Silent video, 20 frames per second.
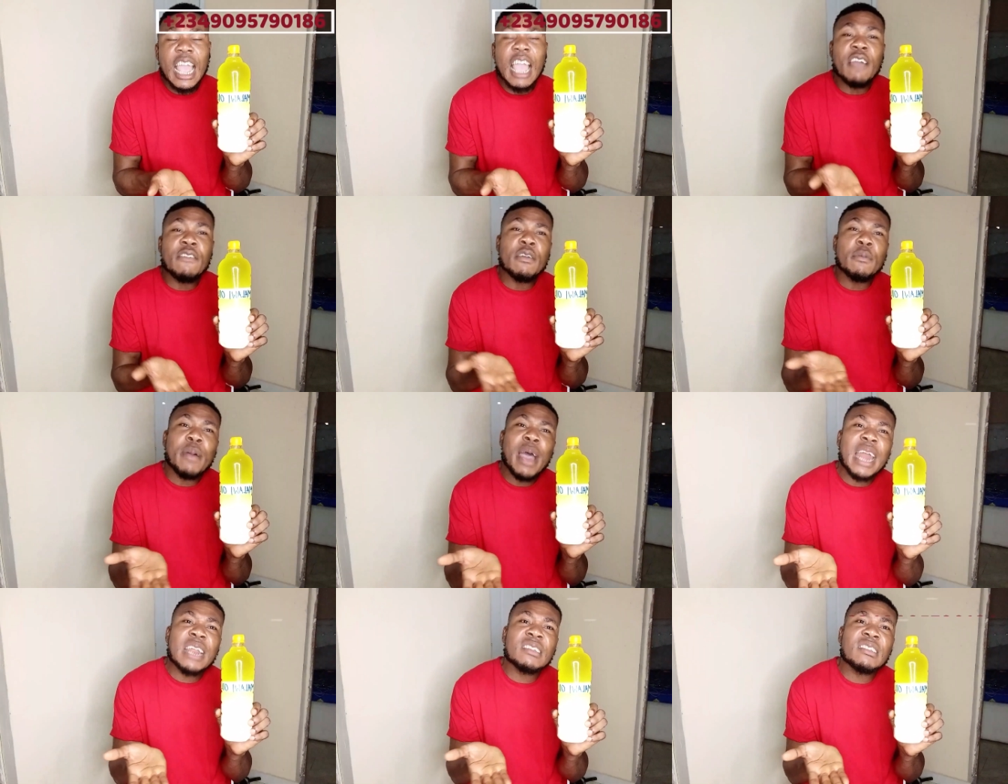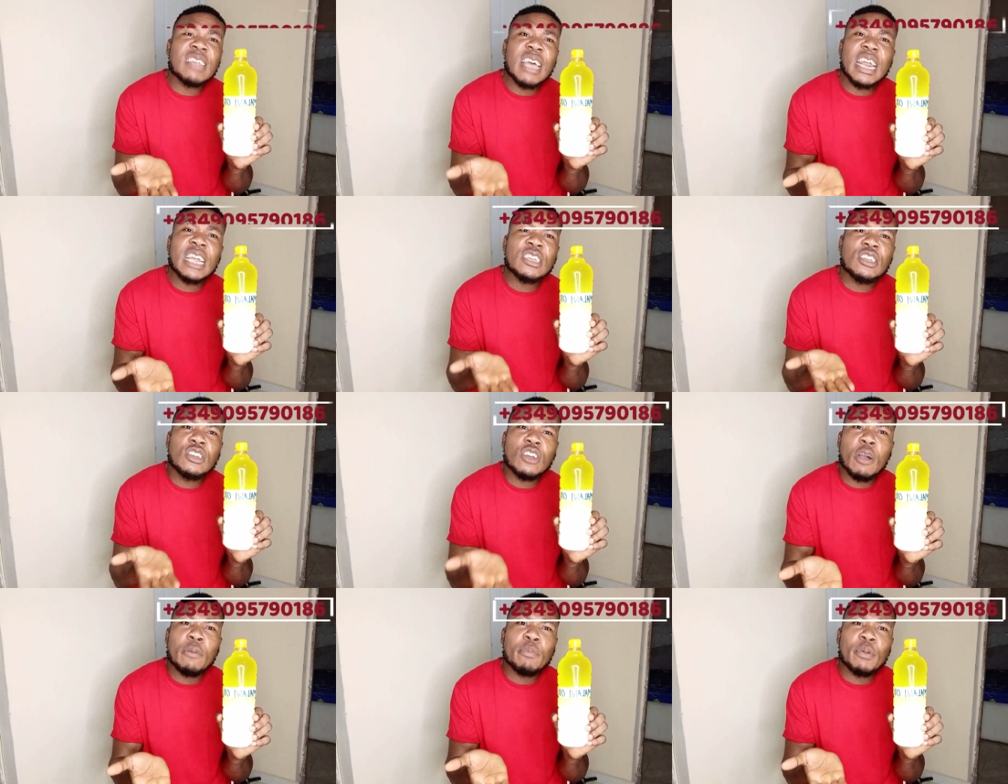Everybody
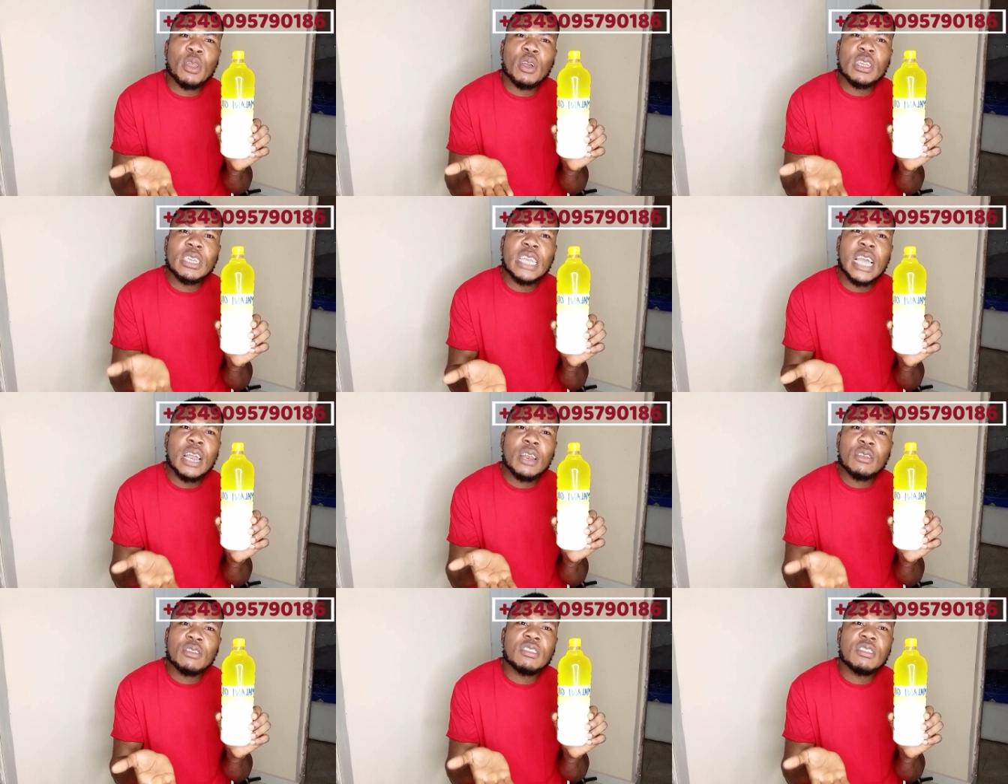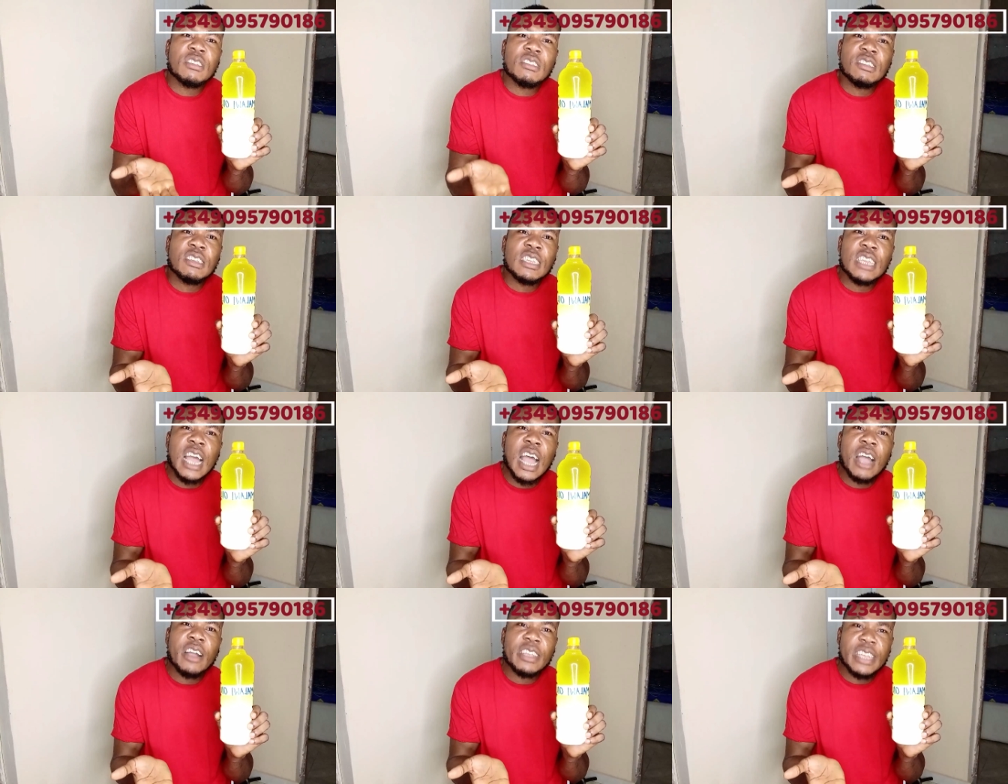started jumping on yellow
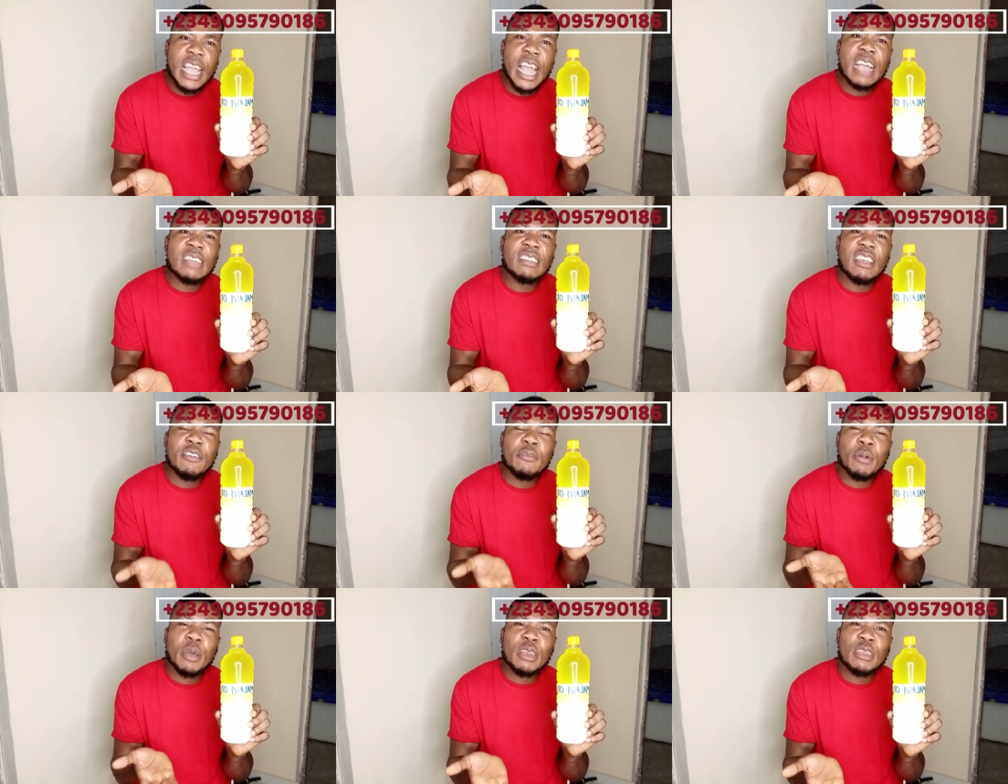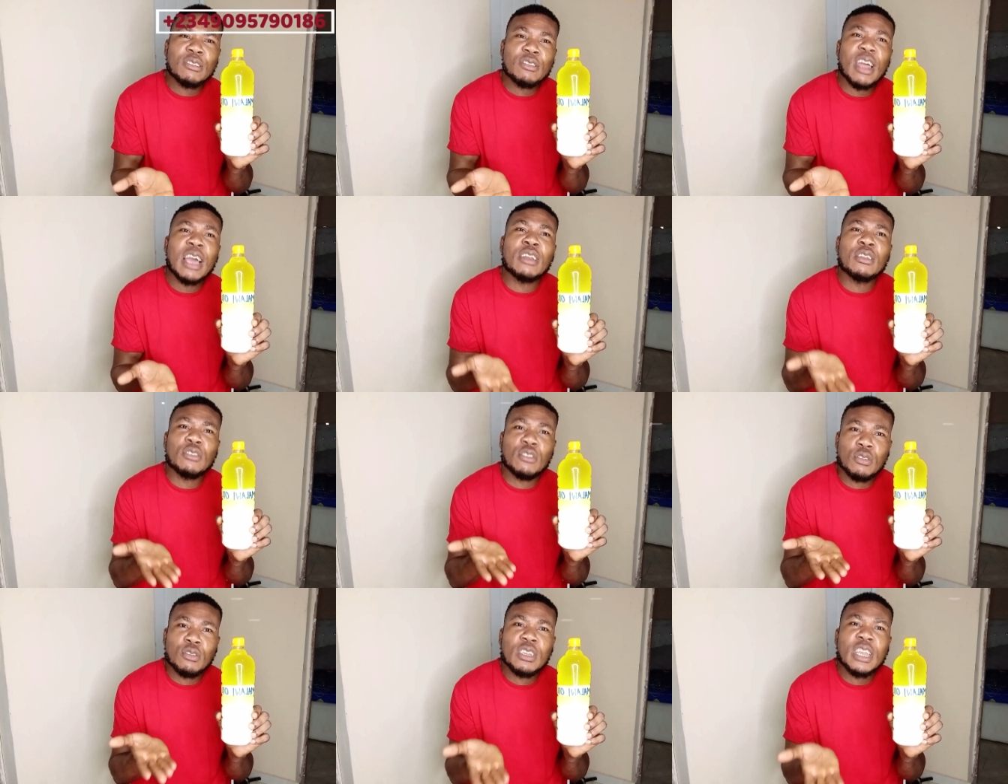CC now. Yes, everybody
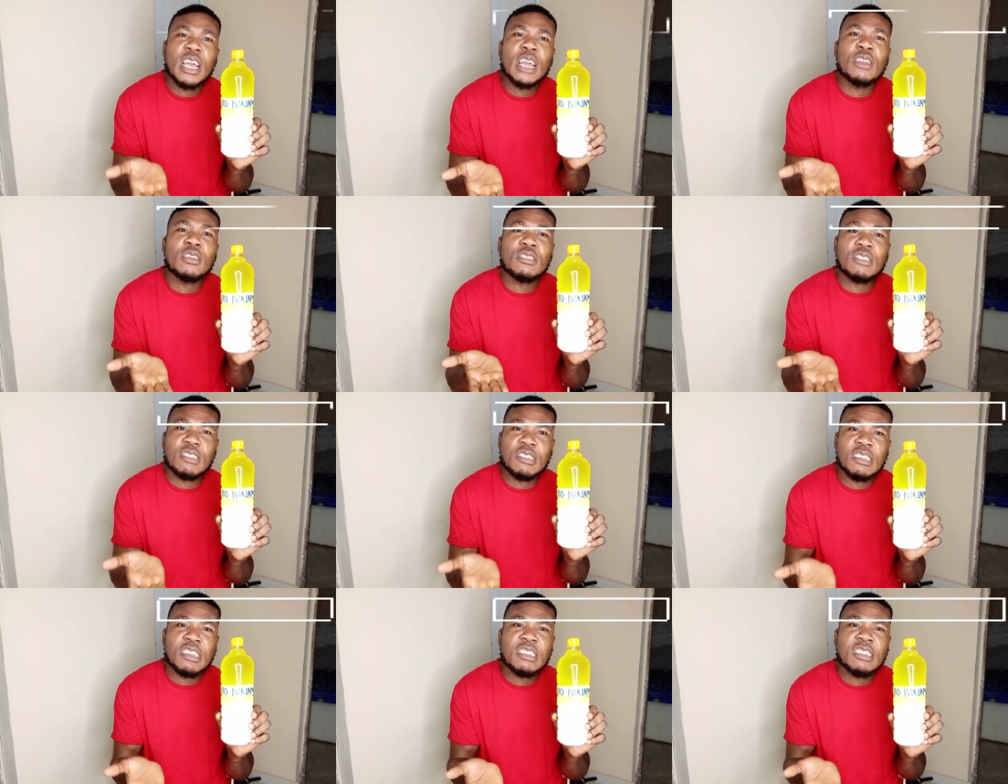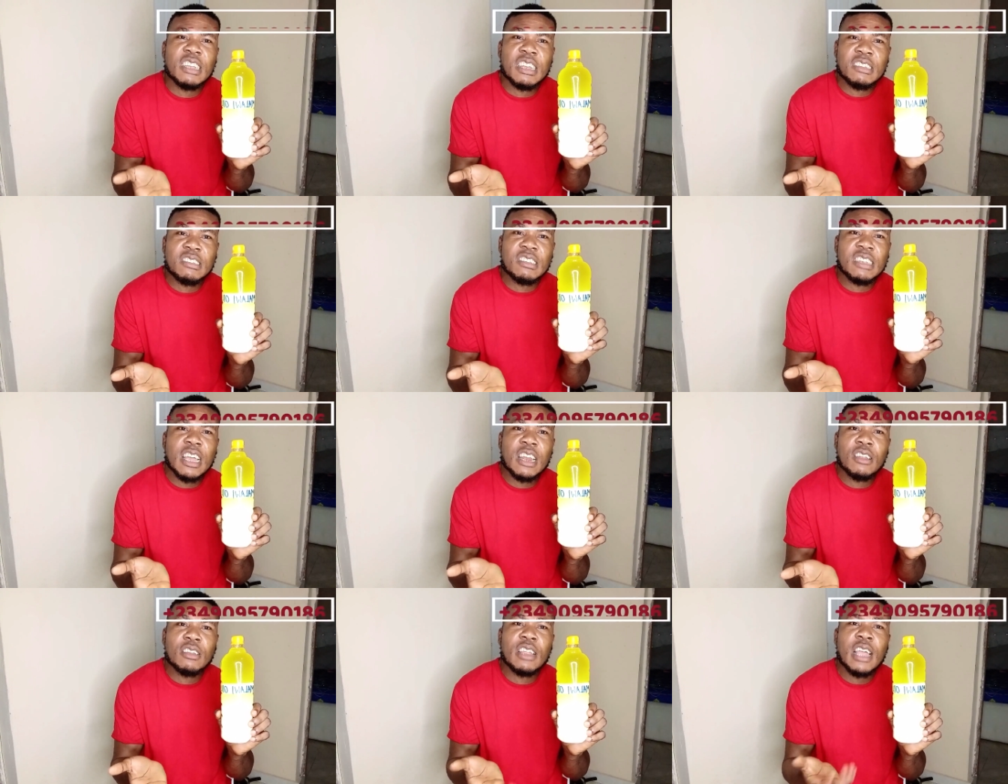tried to do yellow CC
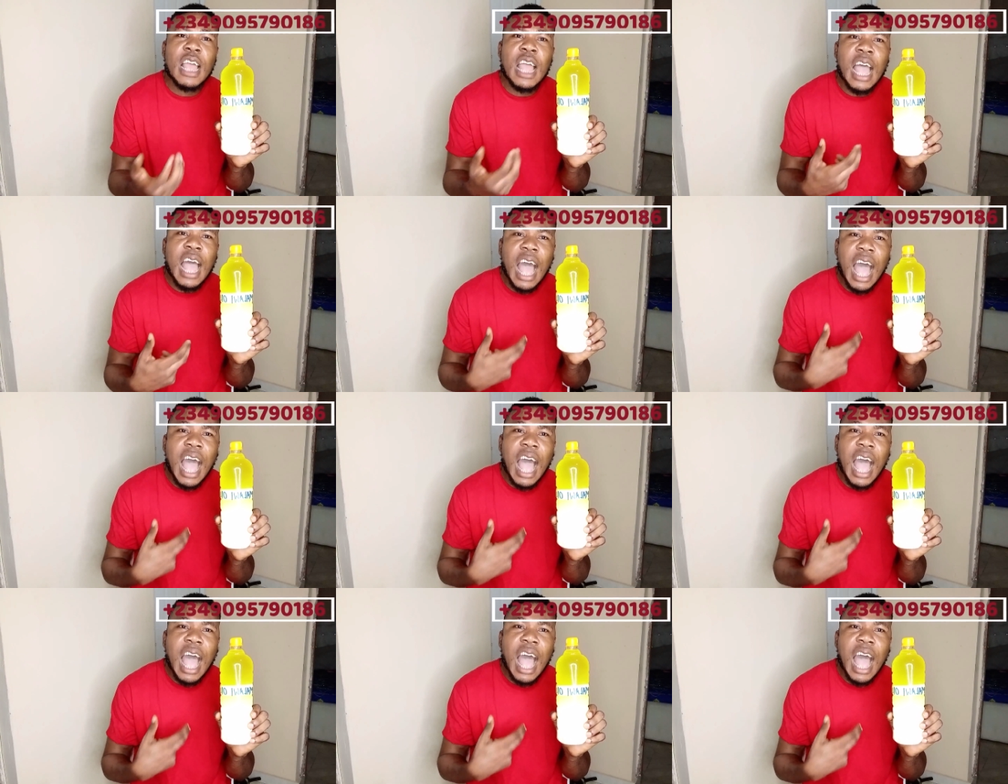this, yellow.